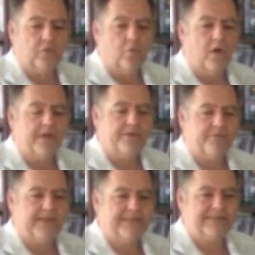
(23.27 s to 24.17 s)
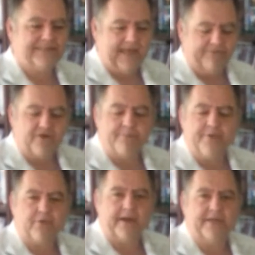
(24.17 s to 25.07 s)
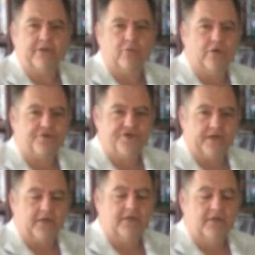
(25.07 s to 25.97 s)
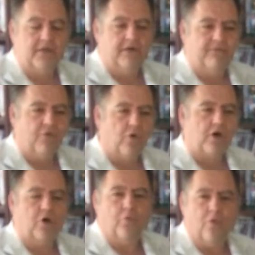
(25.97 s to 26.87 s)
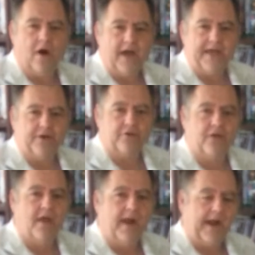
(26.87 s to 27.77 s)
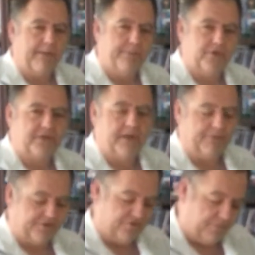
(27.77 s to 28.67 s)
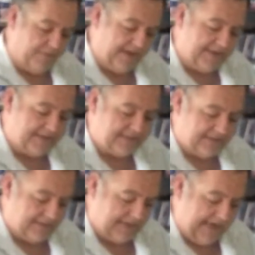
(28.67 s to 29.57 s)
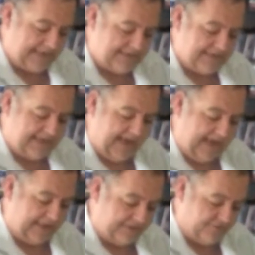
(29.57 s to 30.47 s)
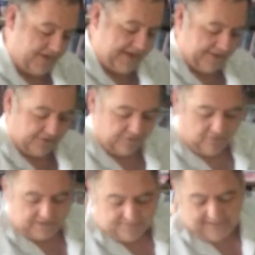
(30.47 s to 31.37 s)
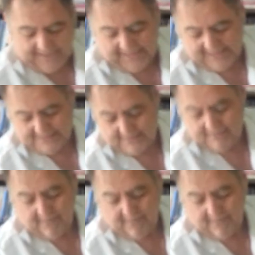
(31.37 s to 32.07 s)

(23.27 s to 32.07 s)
One of the reasons is after I've been riding in a wheelchair for a while, I built up a tremendous nasty callus right here across my hands,